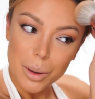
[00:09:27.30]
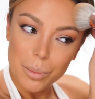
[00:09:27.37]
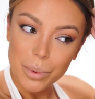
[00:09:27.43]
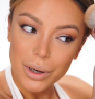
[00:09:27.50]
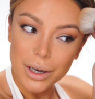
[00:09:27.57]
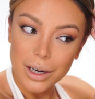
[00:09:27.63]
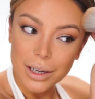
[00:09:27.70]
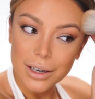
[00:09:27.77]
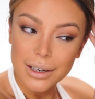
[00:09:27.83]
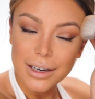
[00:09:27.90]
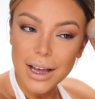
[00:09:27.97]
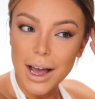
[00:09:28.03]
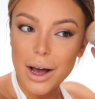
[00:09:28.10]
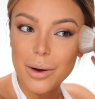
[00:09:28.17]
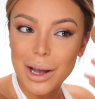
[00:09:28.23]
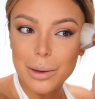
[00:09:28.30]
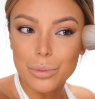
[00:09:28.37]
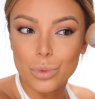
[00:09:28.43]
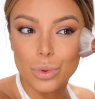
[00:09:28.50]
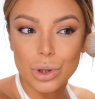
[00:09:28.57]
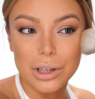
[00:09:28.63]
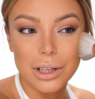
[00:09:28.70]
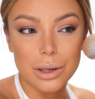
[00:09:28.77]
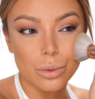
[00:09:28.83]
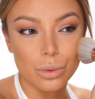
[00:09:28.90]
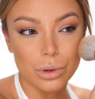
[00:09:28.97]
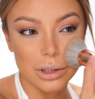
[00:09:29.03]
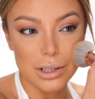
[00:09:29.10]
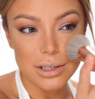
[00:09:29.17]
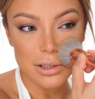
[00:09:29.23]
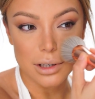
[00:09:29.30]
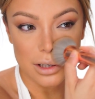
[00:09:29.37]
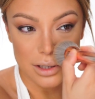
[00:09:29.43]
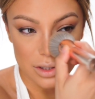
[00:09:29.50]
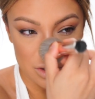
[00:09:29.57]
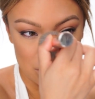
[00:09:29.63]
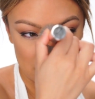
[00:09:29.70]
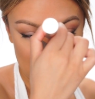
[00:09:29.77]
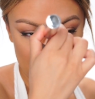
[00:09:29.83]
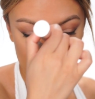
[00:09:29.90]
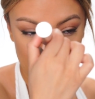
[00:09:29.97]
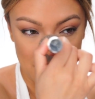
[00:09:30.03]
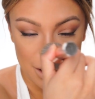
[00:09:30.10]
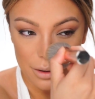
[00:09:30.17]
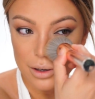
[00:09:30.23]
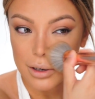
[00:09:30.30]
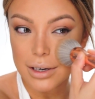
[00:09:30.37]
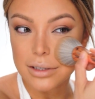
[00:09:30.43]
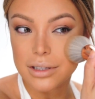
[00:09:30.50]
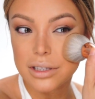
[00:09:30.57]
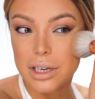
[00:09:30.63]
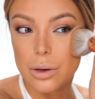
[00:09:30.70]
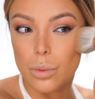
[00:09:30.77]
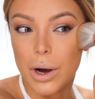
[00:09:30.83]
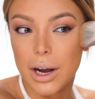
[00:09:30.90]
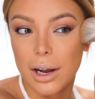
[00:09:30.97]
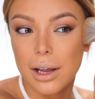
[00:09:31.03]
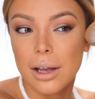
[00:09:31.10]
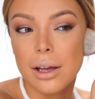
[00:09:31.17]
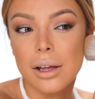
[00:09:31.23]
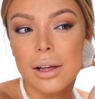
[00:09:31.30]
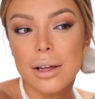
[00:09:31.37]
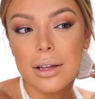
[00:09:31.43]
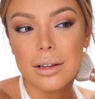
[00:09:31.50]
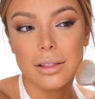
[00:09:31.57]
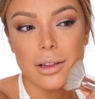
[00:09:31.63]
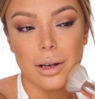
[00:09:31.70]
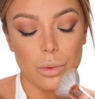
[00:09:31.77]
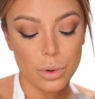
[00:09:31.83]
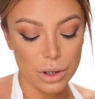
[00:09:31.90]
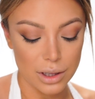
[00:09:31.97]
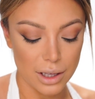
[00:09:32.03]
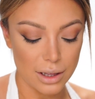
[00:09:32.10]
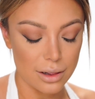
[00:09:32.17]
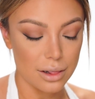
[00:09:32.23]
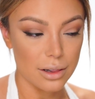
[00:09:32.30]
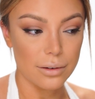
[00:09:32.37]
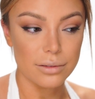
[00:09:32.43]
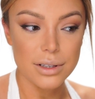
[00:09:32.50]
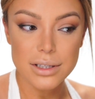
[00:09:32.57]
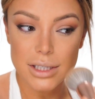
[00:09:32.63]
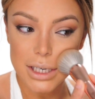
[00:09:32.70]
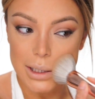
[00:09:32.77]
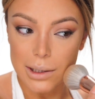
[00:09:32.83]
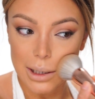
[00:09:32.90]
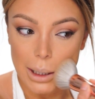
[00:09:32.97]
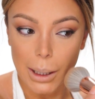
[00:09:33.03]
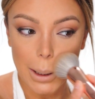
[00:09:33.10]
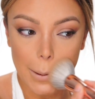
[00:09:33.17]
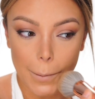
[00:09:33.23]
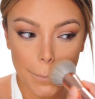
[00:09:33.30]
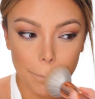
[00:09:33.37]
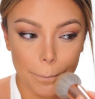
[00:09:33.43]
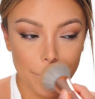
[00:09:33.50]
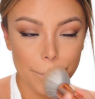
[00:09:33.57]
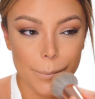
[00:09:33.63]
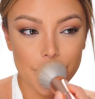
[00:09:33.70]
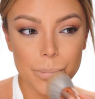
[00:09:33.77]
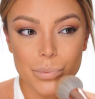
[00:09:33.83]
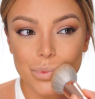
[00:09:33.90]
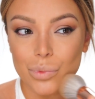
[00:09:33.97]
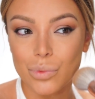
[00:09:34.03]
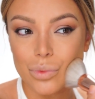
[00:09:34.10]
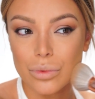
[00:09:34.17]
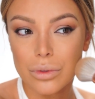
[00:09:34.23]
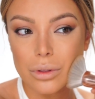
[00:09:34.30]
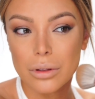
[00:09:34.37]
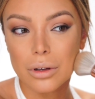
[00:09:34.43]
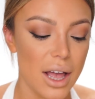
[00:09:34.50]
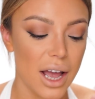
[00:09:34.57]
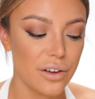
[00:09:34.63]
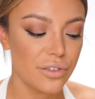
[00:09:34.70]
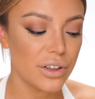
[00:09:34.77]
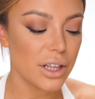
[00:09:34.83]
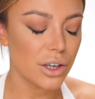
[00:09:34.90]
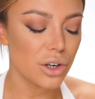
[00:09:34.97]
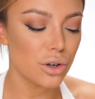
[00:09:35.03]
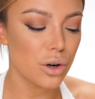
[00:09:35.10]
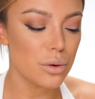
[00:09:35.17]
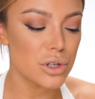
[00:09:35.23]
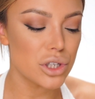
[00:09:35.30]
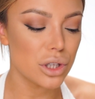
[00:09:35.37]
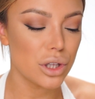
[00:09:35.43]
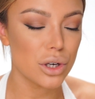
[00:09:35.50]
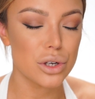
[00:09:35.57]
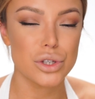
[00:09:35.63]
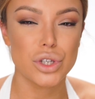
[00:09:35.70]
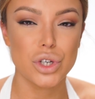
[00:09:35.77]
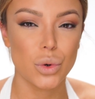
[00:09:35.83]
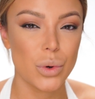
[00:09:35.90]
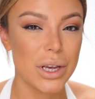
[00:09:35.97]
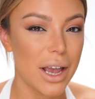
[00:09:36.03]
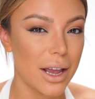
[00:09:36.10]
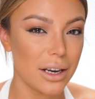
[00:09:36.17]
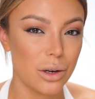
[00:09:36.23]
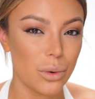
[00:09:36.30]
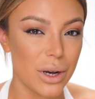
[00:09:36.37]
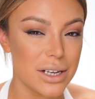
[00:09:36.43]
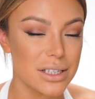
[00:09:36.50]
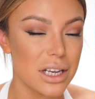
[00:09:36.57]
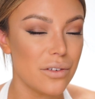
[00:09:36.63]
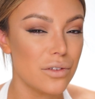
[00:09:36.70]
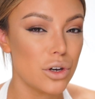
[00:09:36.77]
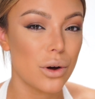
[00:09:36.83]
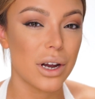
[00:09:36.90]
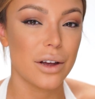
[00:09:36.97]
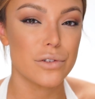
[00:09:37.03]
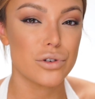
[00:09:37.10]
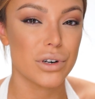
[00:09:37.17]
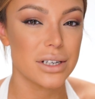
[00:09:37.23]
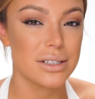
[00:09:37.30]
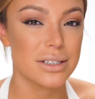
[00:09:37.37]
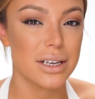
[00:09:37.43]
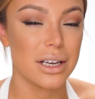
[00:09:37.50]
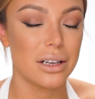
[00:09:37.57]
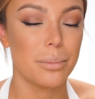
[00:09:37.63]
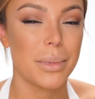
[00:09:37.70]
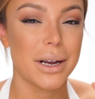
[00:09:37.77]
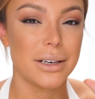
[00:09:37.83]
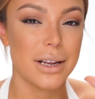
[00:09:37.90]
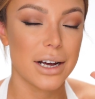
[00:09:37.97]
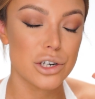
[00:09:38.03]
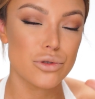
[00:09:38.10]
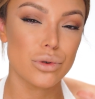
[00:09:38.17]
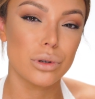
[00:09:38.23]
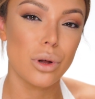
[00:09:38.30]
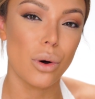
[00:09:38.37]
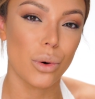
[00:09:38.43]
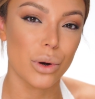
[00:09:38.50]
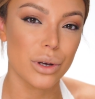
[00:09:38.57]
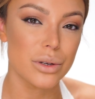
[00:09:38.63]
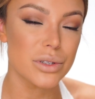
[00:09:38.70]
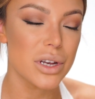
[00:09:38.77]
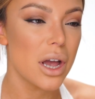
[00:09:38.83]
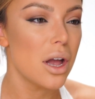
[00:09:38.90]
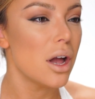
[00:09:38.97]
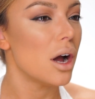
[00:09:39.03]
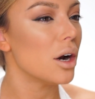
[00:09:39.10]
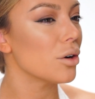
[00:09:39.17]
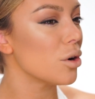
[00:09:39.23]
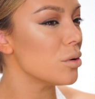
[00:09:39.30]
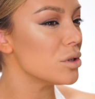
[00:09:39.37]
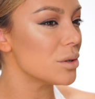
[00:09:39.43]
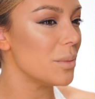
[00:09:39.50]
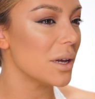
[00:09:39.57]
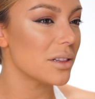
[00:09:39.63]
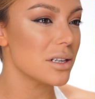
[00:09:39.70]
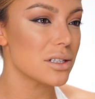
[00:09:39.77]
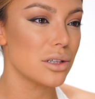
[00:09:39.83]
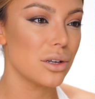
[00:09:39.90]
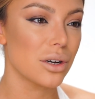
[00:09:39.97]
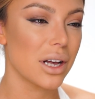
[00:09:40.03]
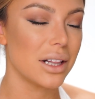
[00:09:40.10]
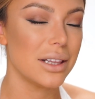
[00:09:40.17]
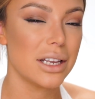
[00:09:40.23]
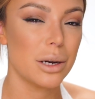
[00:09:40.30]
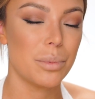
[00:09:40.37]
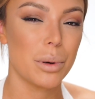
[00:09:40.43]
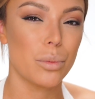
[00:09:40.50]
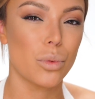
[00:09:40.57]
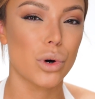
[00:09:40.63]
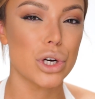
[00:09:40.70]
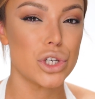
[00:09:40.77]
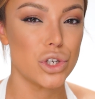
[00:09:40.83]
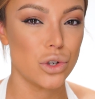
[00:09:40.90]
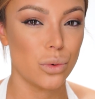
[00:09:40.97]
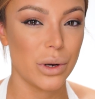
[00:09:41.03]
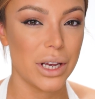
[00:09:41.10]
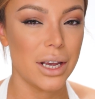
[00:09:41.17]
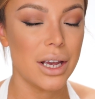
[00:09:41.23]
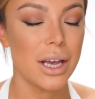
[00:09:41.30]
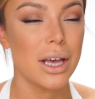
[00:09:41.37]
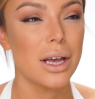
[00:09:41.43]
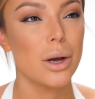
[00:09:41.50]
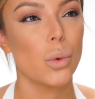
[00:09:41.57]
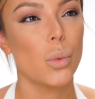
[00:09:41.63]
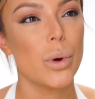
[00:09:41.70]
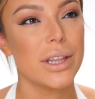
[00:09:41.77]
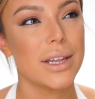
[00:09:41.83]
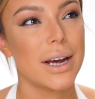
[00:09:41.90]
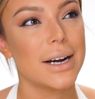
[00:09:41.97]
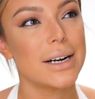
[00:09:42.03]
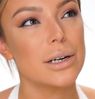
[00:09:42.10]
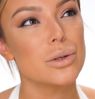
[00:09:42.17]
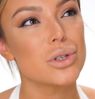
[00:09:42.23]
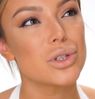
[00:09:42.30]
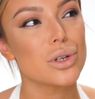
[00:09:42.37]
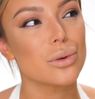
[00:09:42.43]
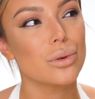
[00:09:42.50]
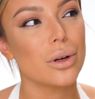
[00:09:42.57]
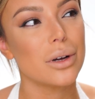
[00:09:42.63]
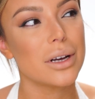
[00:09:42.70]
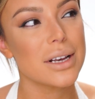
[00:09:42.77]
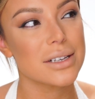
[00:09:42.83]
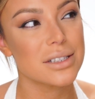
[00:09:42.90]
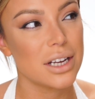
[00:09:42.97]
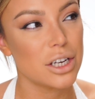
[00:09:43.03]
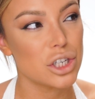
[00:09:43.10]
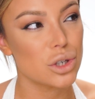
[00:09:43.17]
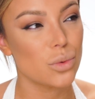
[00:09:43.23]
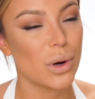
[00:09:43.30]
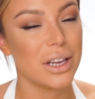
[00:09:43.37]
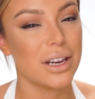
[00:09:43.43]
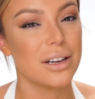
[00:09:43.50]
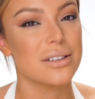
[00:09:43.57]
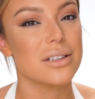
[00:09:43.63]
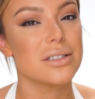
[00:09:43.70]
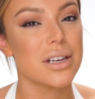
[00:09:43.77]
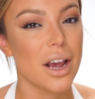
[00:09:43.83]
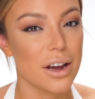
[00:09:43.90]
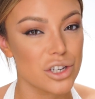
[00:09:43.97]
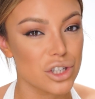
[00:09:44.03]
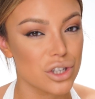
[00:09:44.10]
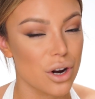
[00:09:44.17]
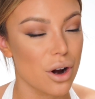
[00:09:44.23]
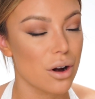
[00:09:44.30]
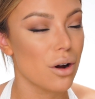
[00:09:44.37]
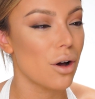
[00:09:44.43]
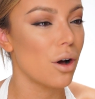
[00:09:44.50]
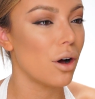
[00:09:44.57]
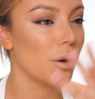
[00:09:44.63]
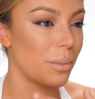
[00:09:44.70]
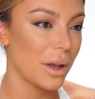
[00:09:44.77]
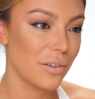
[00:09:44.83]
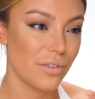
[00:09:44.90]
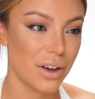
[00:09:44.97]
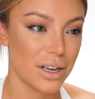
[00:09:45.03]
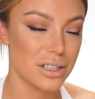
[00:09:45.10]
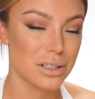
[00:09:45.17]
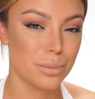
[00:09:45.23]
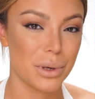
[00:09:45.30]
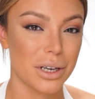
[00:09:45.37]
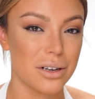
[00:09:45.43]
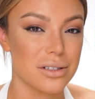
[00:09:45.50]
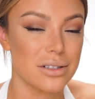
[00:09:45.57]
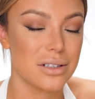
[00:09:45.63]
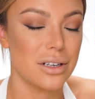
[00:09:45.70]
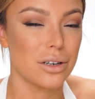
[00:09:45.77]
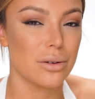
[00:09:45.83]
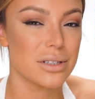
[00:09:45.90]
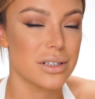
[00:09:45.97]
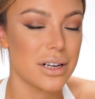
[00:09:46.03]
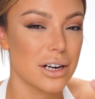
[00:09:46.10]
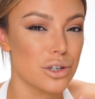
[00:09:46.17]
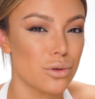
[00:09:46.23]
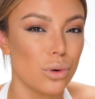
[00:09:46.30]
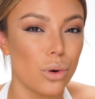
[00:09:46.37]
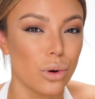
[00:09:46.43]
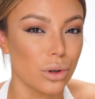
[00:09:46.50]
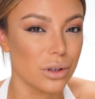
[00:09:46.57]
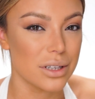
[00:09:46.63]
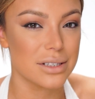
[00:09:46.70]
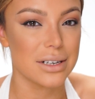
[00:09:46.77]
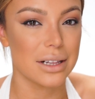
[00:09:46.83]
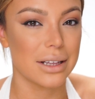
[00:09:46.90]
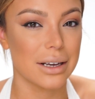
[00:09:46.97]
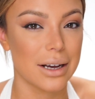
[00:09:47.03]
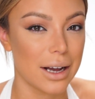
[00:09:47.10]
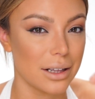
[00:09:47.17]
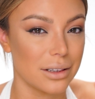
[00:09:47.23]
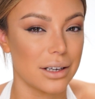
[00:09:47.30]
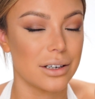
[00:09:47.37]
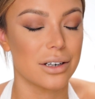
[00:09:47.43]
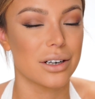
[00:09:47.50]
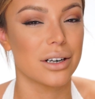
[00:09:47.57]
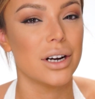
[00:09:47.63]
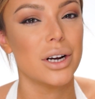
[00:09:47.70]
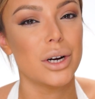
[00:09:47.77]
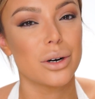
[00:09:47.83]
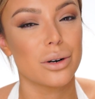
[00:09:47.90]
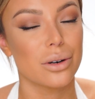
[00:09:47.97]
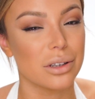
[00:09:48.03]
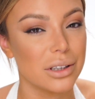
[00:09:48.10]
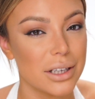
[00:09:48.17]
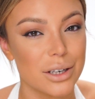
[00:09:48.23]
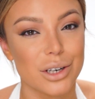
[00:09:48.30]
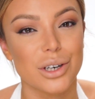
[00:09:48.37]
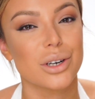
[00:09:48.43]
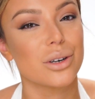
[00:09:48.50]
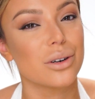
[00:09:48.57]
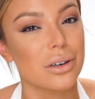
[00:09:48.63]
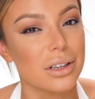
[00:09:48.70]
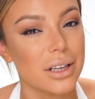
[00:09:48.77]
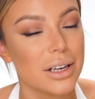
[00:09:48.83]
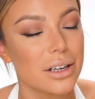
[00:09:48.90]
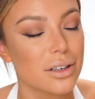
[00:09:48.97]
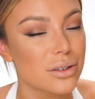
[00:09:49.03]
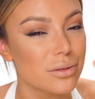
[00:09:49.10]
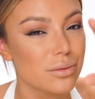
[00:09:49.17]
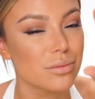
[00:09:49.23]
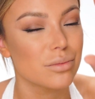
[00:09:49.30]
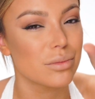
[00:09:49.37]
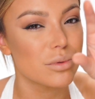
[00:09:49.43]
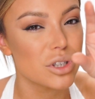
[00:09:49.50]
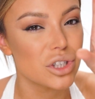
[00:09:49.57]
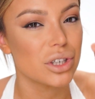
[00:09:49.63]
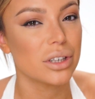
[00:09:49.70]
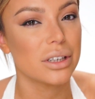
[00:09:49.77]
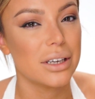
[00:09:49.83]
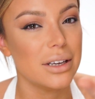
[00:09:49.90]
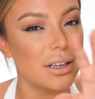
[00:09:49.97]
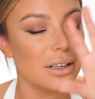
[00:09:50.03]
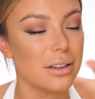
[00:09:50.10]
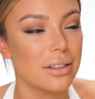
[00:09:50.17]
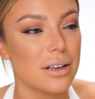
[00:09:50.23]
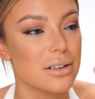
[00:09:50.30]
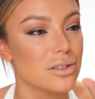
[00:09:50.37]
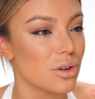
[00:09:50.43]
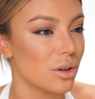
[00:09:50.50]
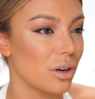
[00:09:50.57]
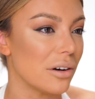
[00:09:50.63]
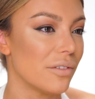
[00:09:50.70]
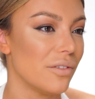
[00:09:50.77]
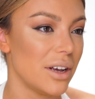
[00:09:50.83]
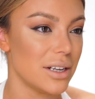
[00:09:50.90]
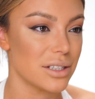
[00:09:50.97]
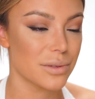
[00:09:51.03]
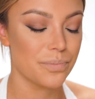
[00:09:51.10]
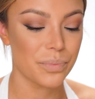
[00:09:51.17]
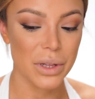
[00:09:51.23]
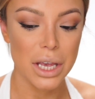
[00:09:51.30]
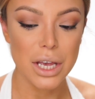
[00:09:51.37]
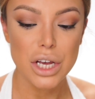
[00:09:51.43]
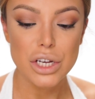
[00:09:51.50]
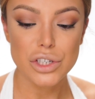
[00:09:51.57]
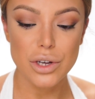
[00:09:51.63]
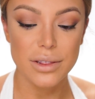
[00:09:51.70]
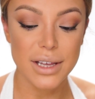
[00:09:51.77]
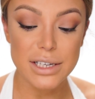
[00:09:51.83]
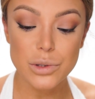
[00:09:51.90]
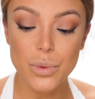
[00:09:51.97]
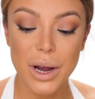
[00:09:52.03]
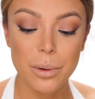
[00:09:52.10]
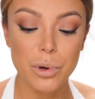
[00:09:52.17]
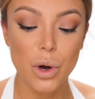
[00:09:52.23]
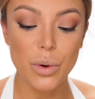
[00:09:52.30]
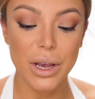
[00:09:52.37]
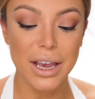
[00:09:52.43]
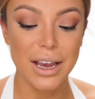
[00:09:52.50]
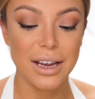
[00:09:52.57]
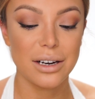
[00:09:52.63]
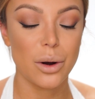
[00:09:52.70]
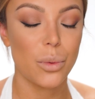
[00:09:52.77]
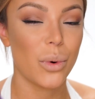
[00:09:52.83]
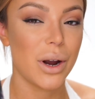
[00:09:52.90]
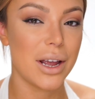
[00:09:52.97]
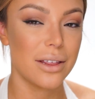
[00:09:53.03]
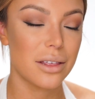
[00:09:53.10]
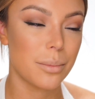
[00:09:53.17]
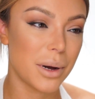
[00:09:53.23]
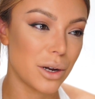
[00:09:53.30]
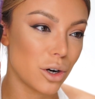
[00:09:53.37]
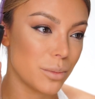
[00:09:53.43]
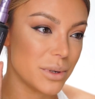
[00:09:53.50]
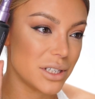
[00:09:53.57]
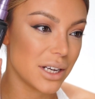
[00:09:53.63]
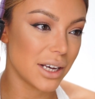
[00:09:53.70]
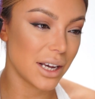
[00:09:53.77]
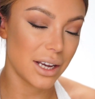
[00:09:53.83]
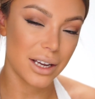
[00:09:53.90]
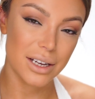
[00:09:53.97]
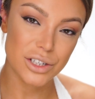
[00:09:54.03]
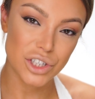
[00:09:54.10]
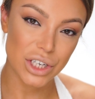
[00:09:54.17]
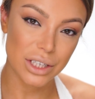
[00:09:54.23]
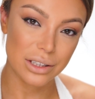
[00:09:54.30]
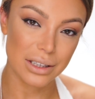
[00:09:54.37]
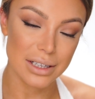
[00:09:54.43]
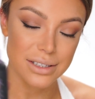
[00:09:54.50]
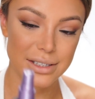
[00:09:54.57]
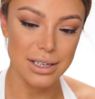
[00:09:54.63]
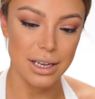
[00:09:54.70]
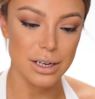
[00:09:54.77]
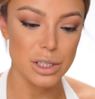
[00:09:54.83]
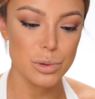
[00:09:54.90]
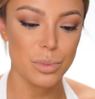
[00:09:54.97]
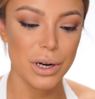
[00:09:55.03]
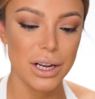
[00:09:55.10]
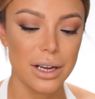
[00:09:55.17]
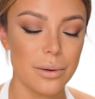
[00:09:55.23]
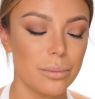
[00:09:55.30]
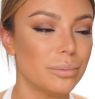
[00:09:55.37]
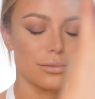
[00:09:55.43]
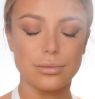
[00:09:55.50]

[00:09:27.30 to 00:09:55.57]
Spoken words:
but now I'm really starting to love powder and see why they really love this technique. I feel like you're going to look dewy anyways. Even though I have dry skin, my natural oils are going to make this look a little bit more dewy without accentuating the texture on my face, because, you know, it's natural oil. It's not like highlighter or glitter or like chunky things on your face. So that's why I'm going in with my Urban Decay Chill Setting Spray.